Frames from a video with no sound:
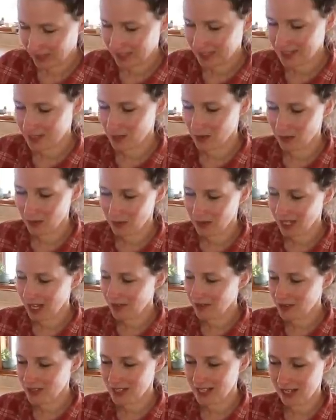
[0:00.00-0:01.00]
So the
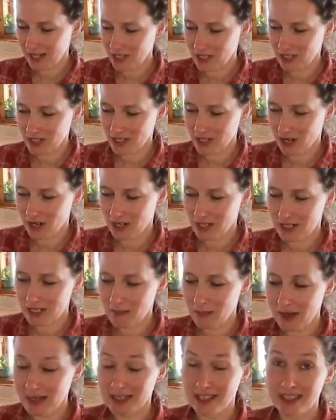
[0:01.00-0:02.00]
other sections are
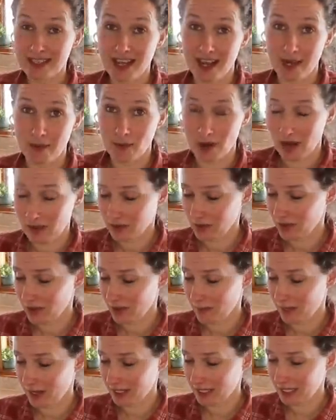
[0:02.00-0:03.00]
spending time rather
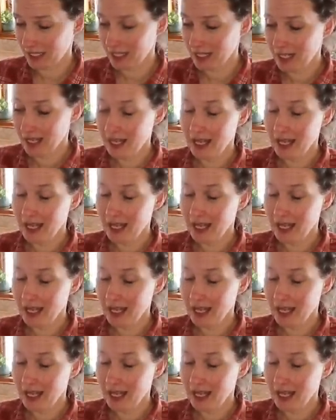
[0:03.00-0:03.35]
than money